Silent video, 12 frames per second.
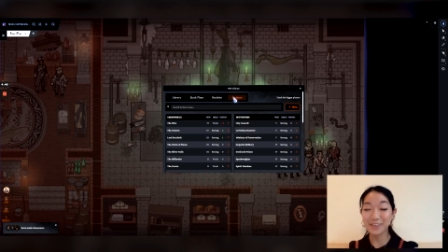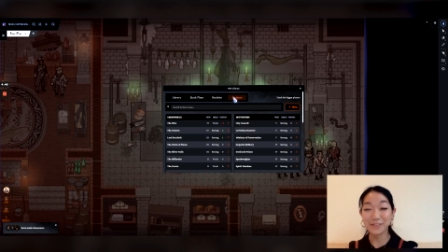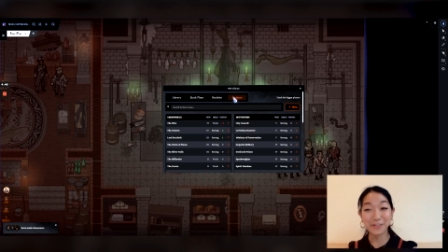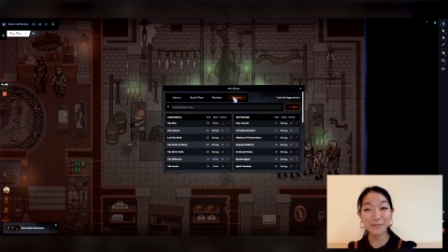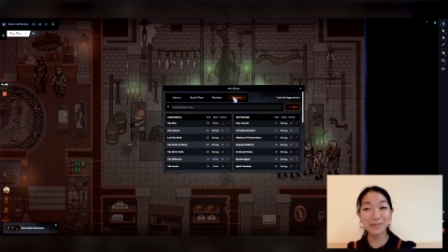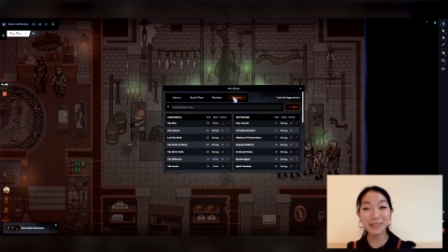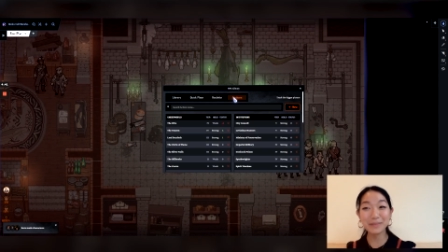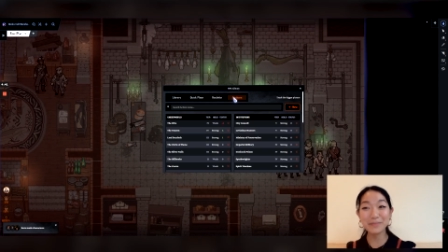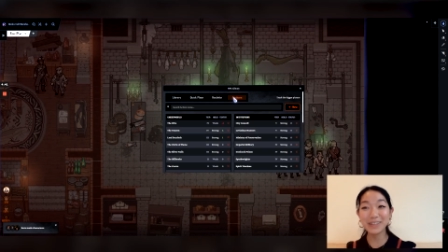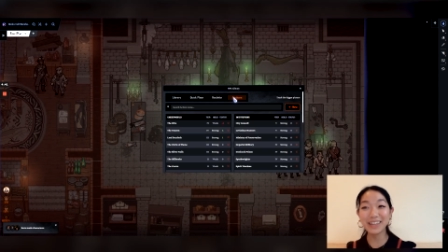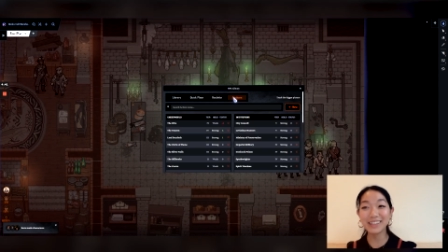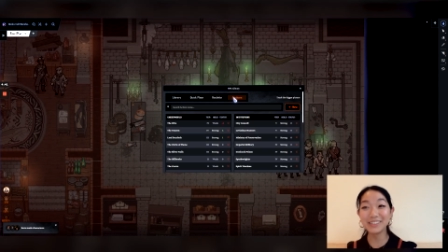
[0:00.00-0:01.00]
If you've played
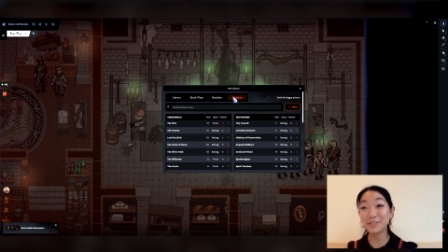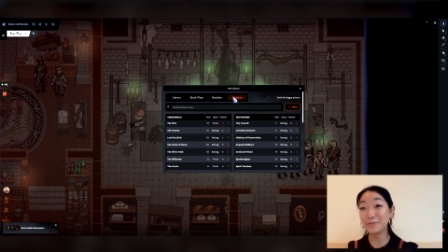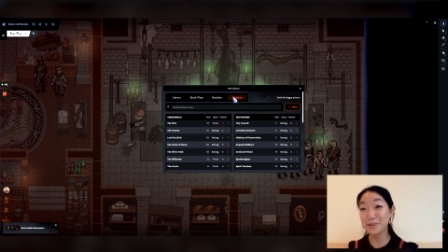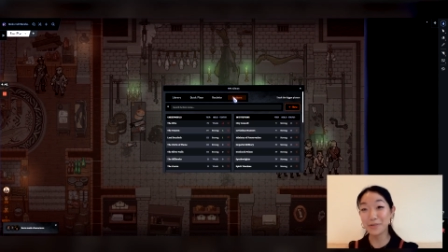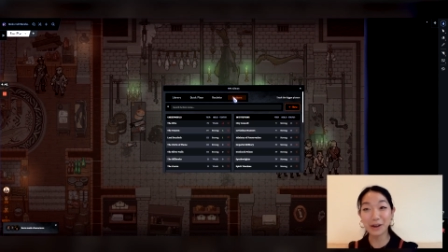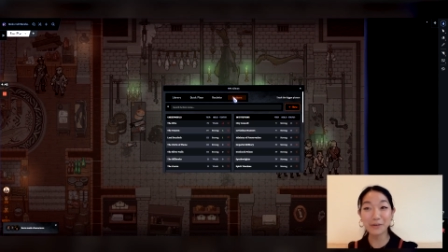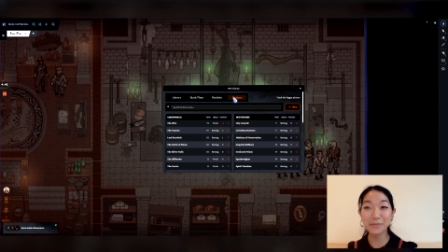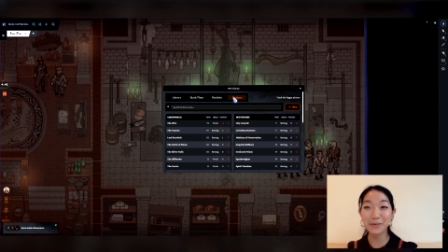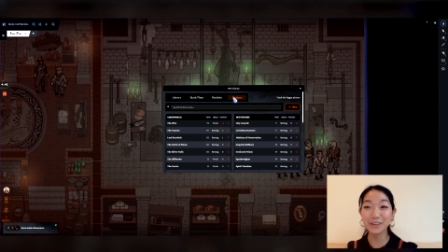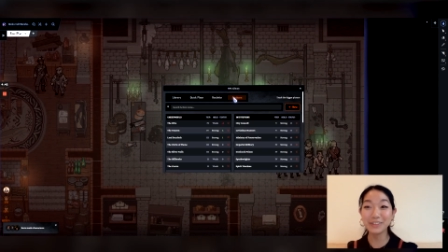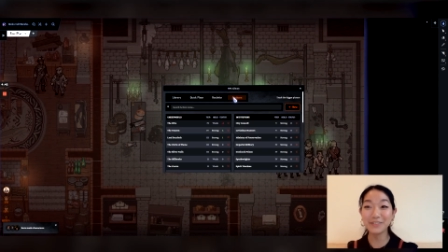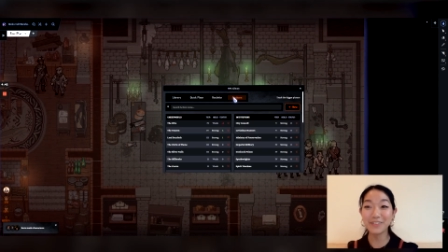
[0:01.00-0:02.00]
Blades, you know how
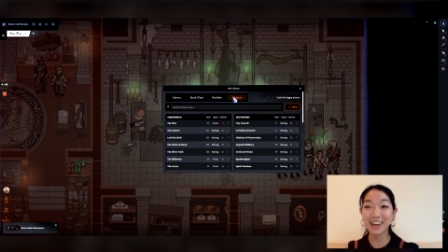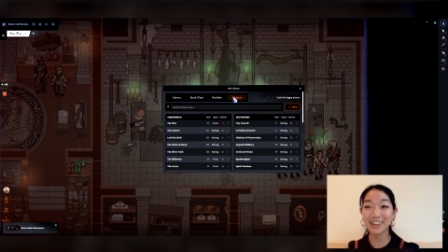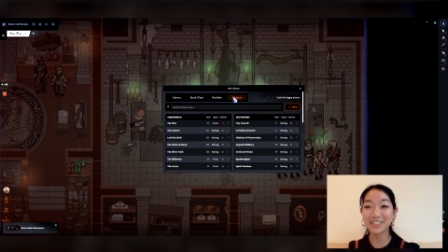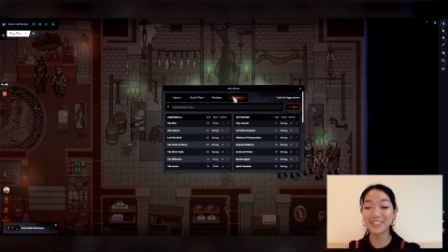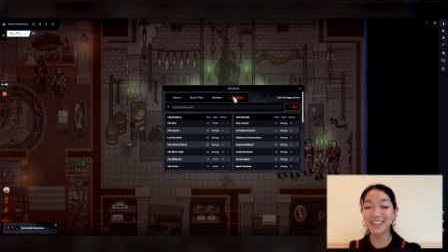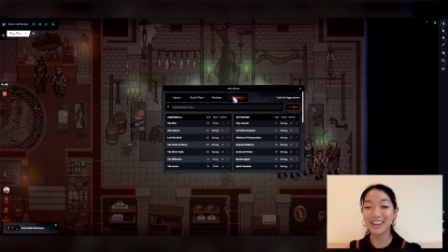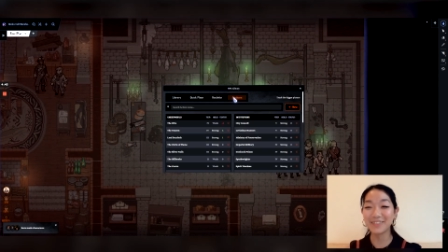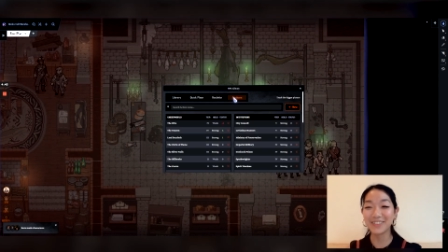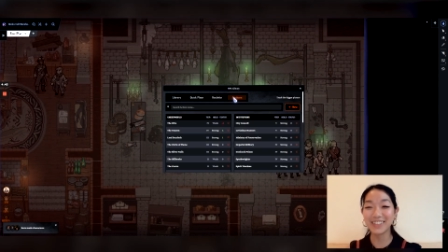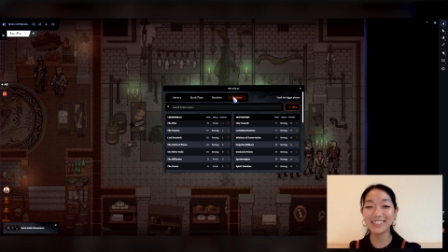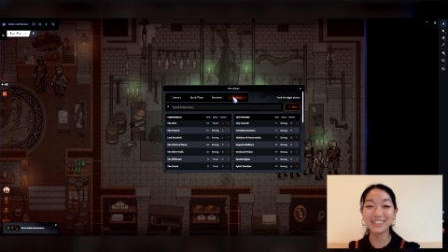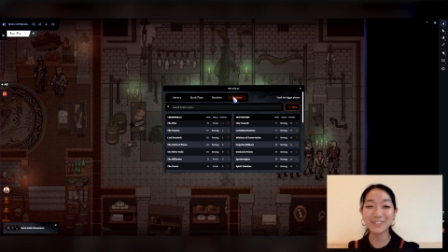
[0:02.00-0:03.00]
important the faction game
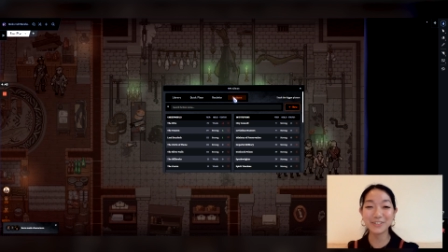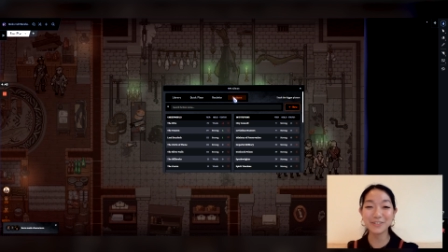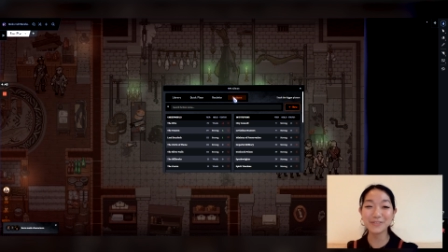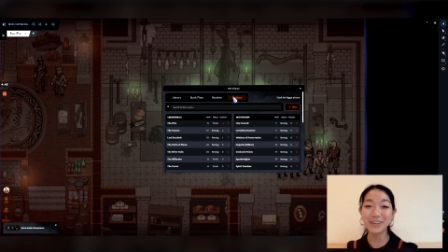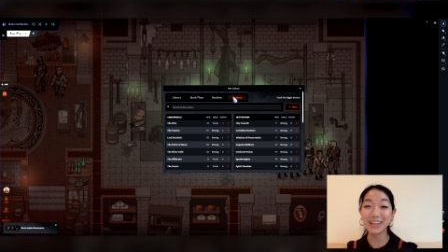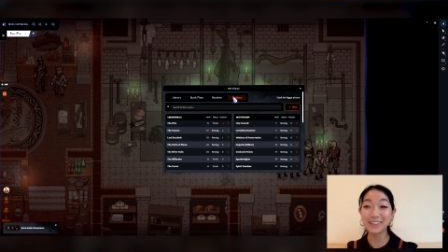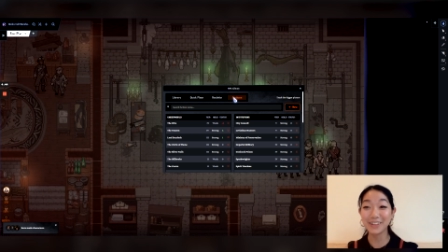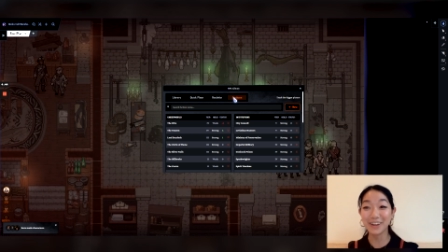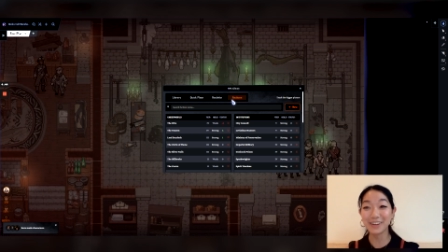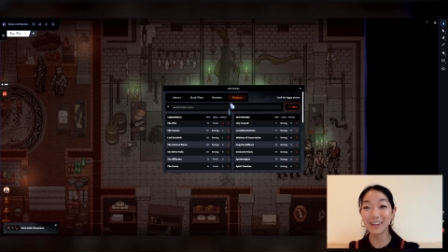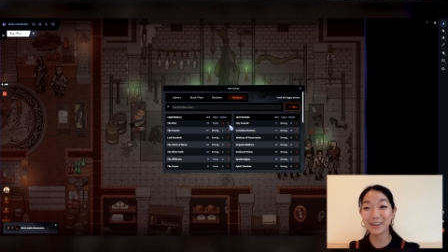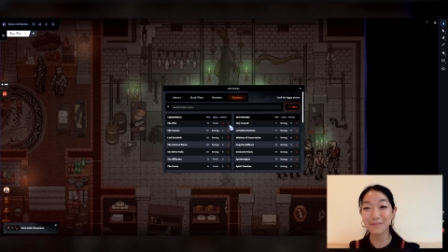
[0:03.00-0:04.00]
is to a
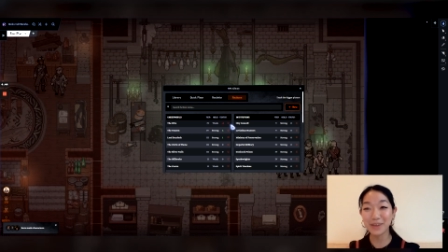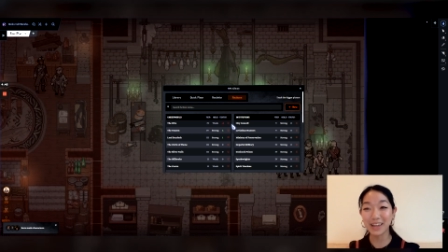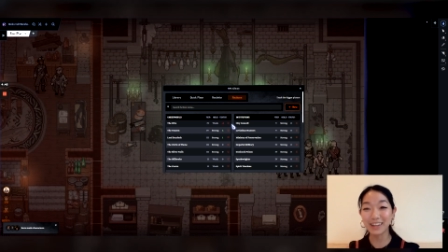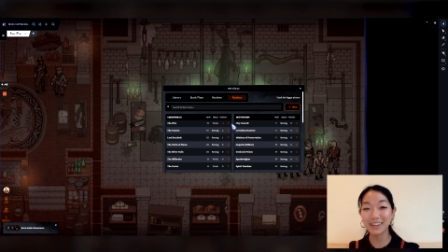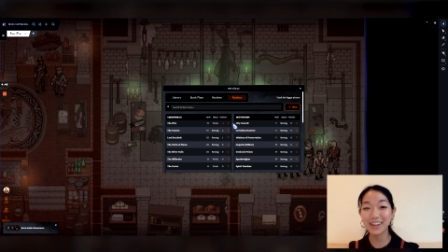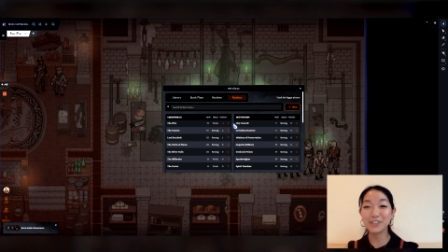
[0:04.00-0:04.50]
long campaign.